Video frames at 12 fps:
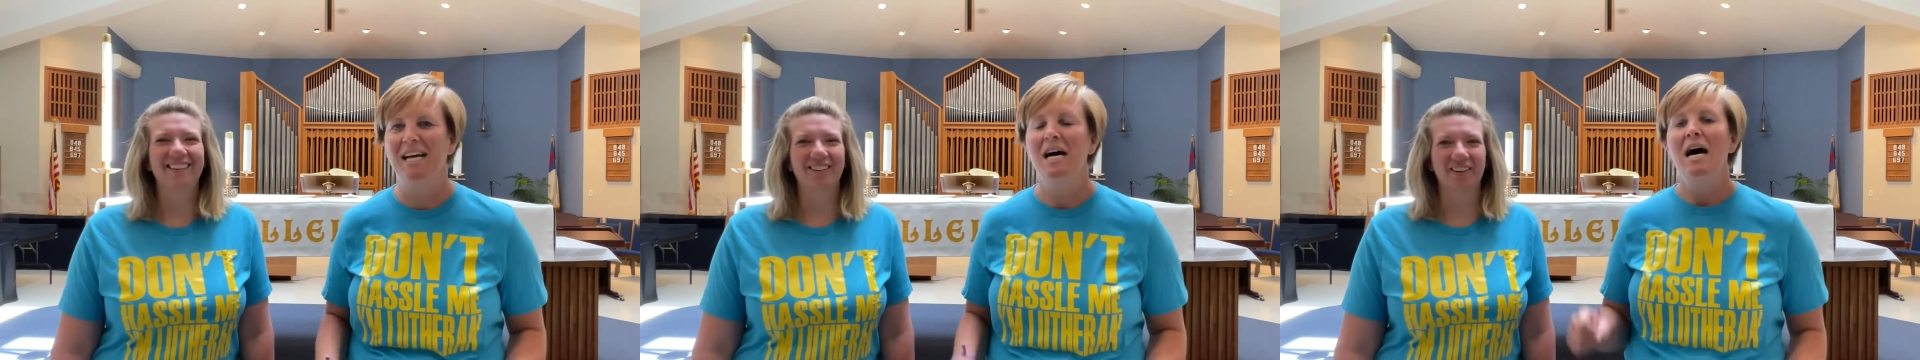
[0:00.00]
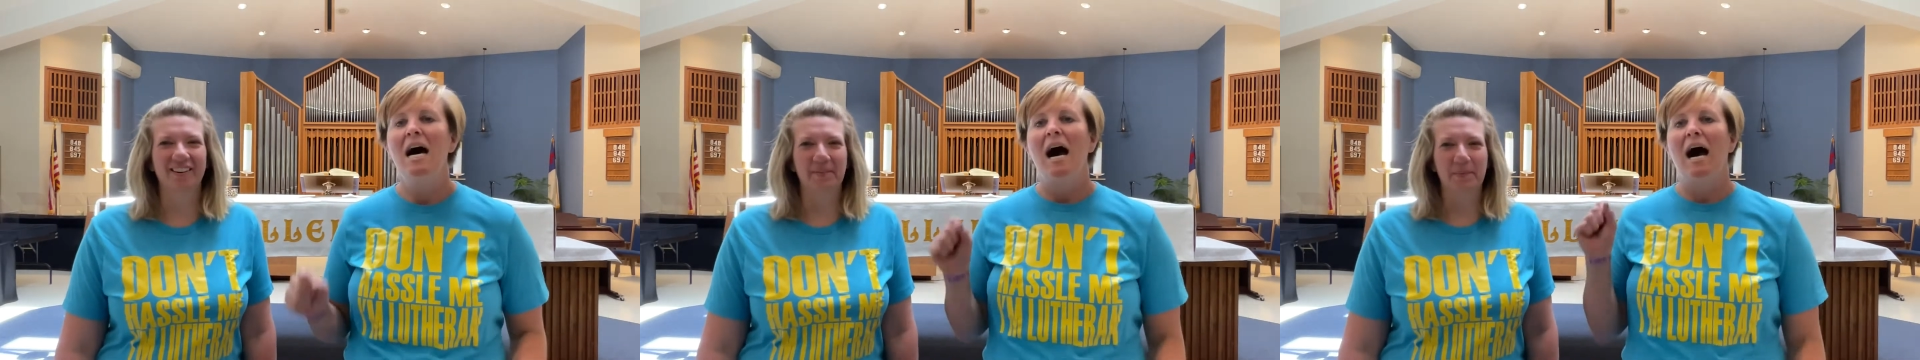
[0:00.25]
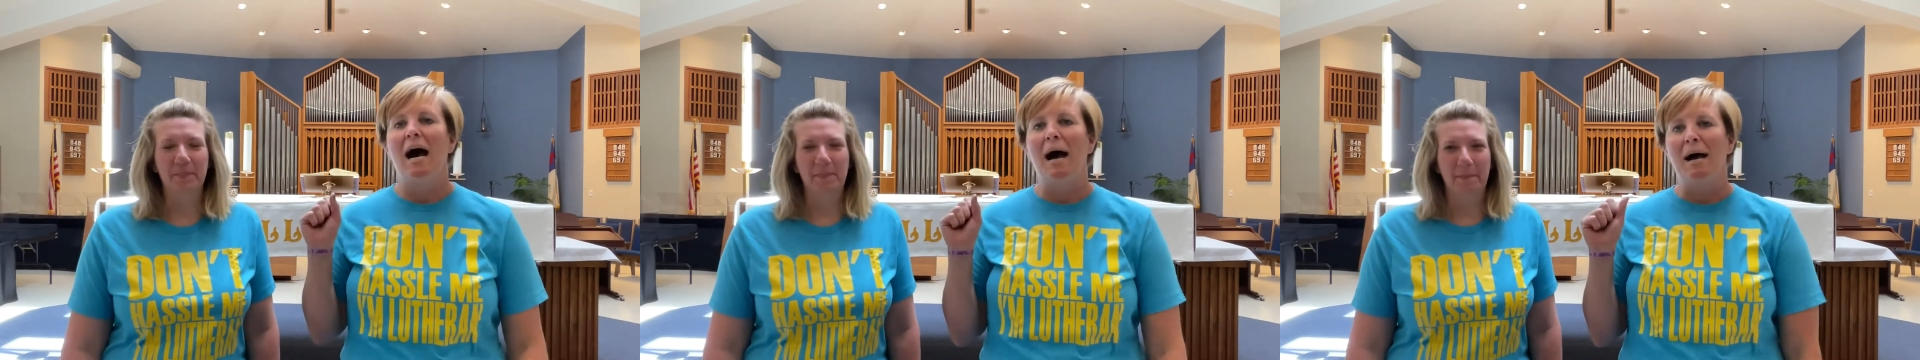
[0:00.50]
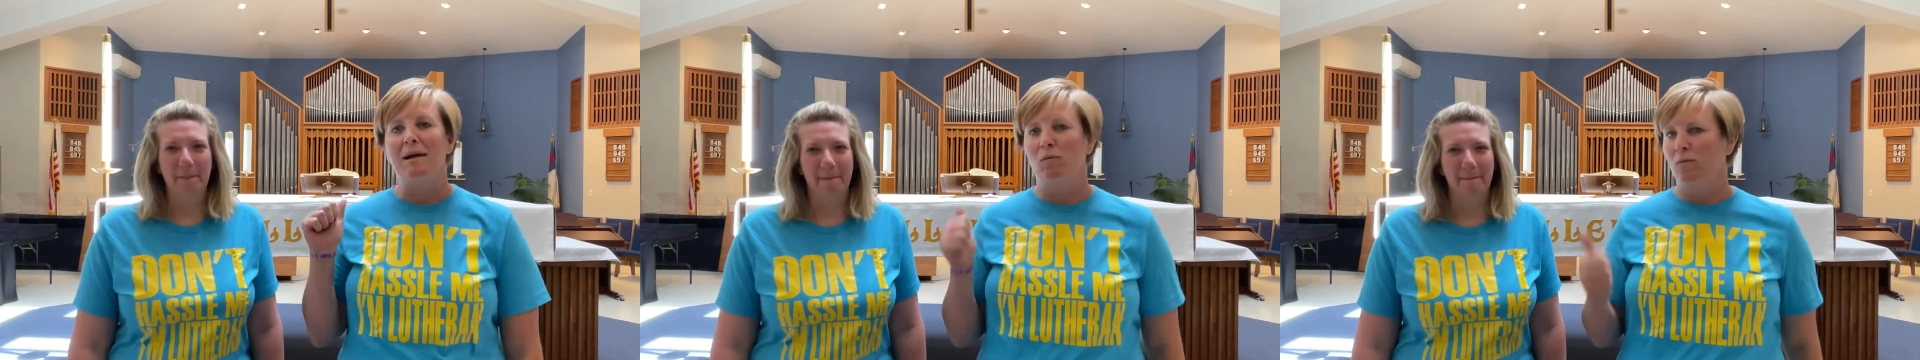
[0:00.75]

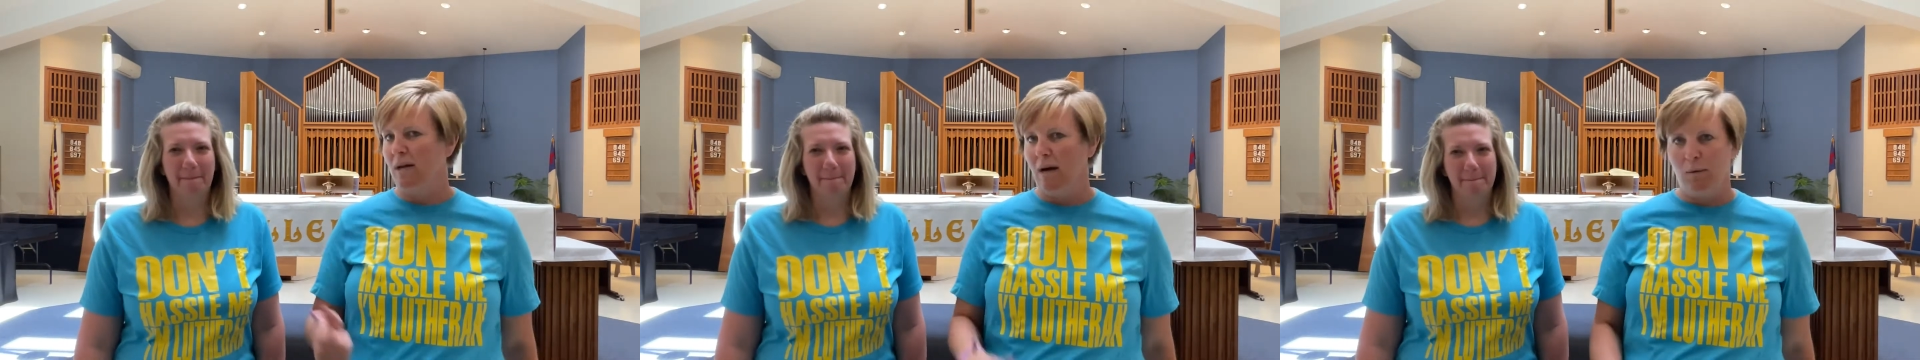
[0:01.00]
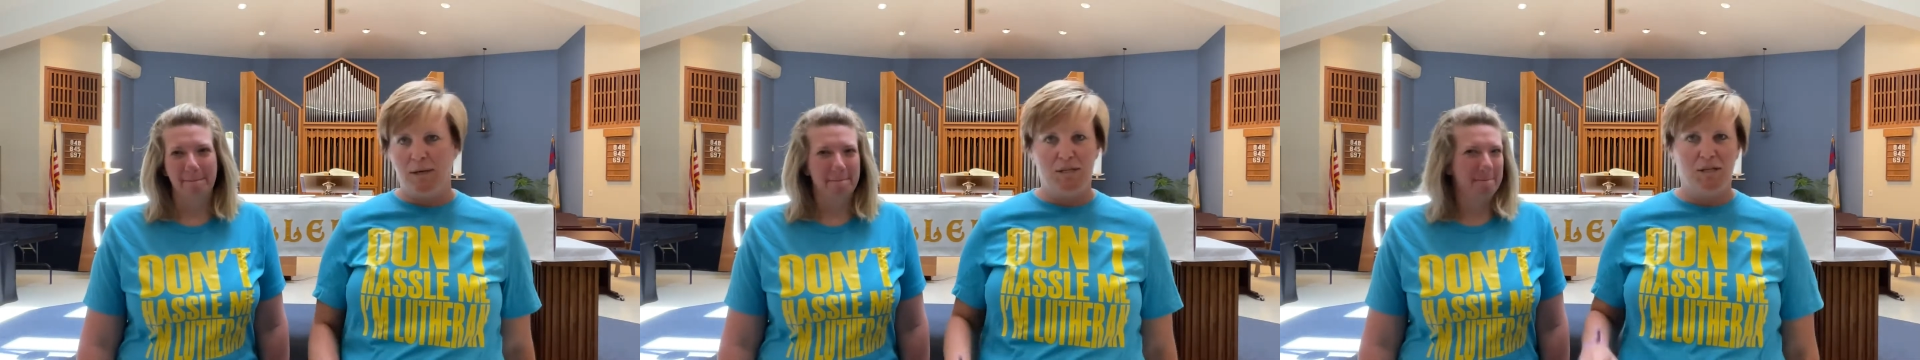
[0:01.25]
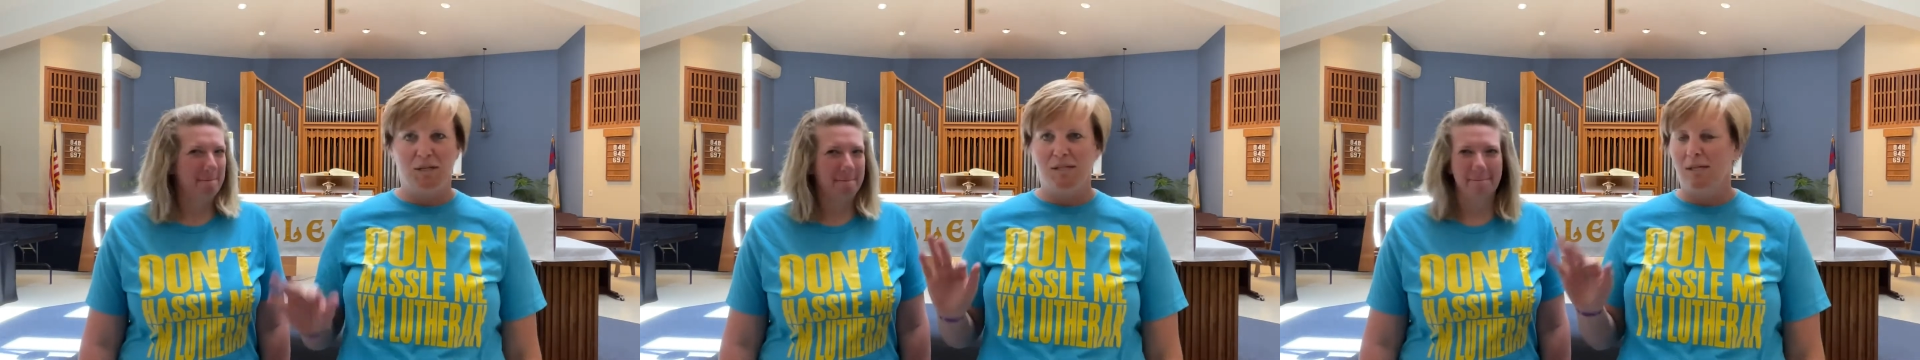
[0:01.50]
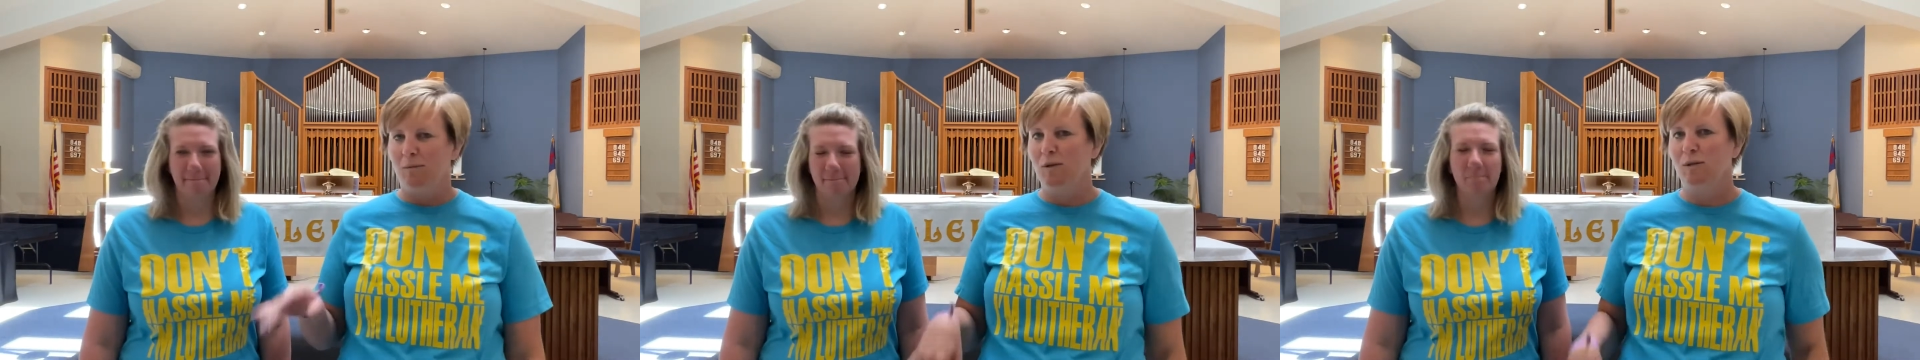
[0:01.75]
Speaker 1: uh, not winter,
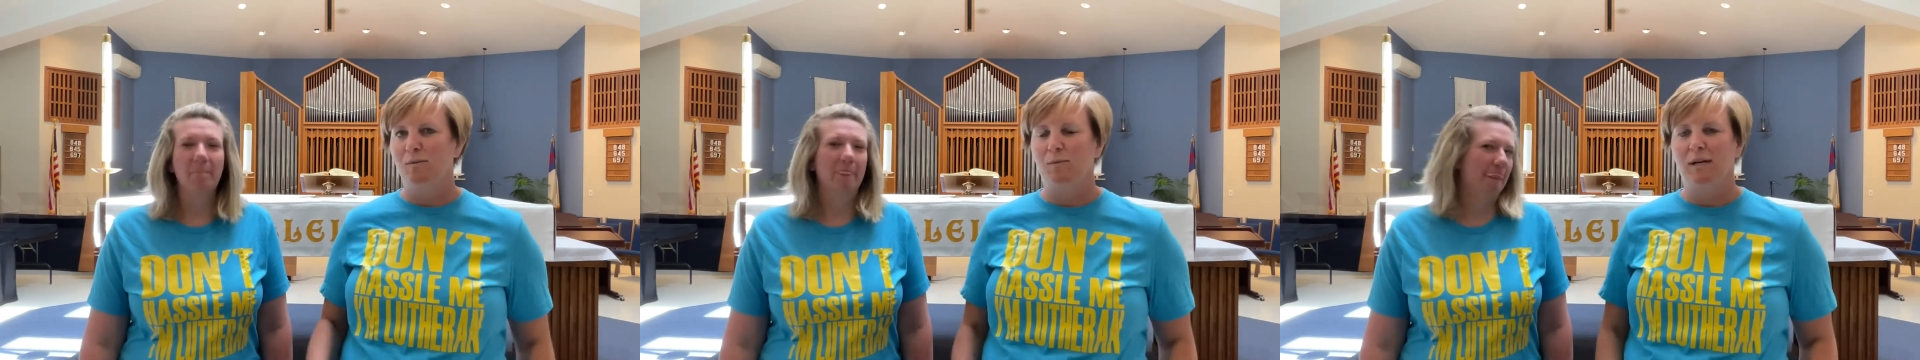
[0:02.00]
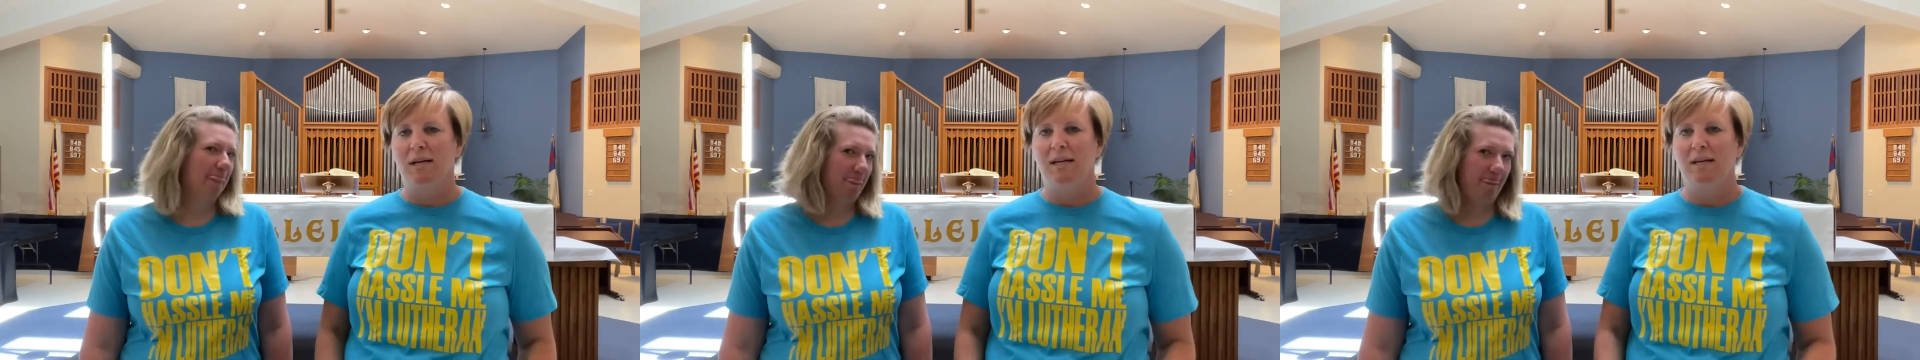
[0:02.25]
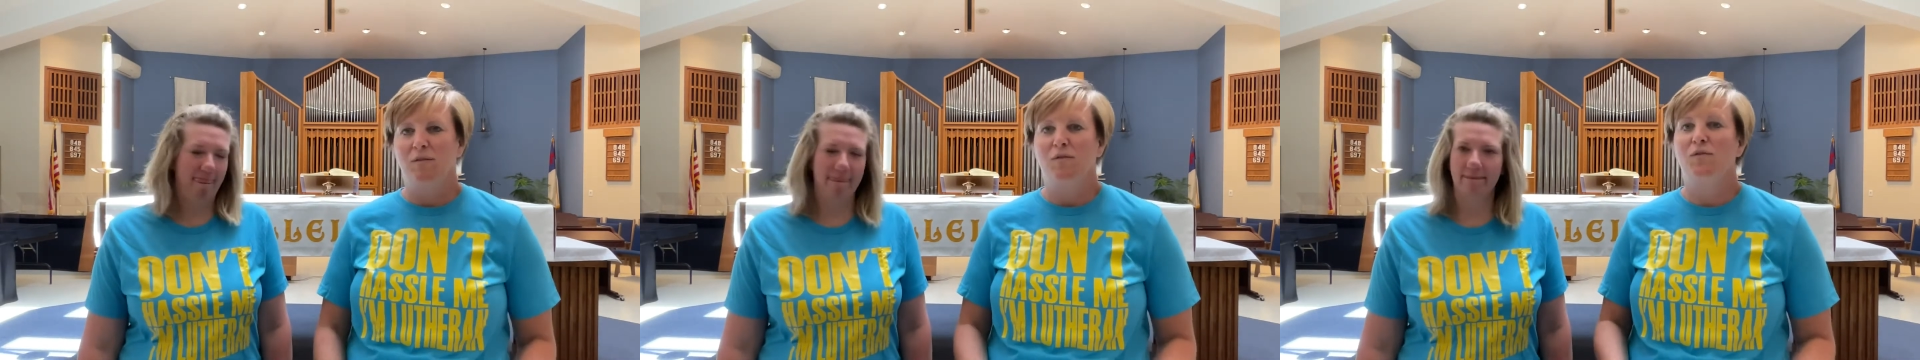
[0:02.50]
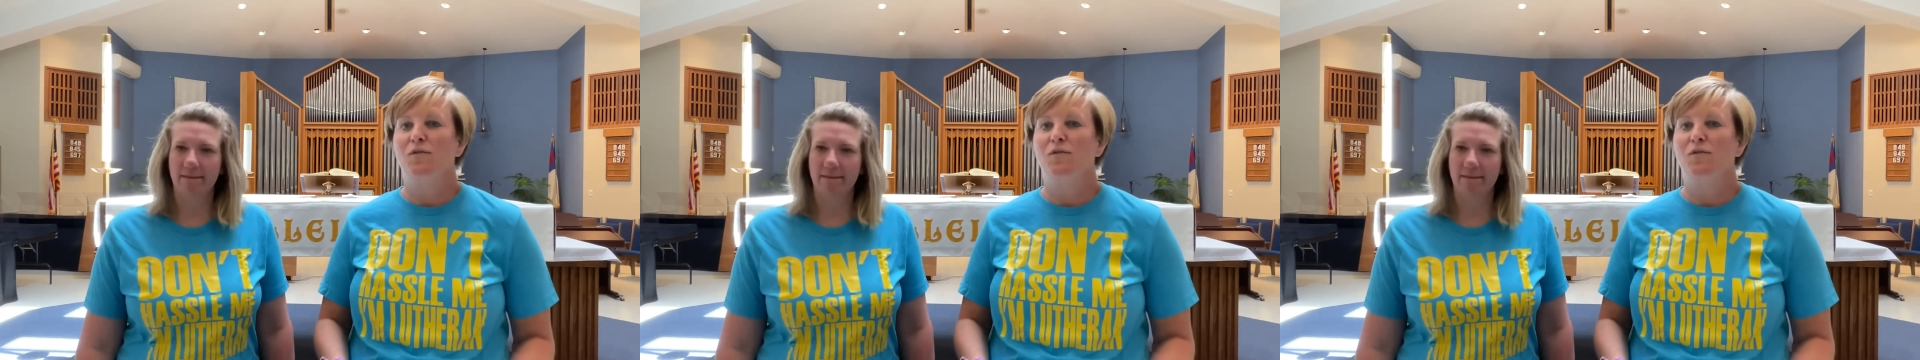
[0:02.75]
summer, spring, mm -hmm. and mm-hmm.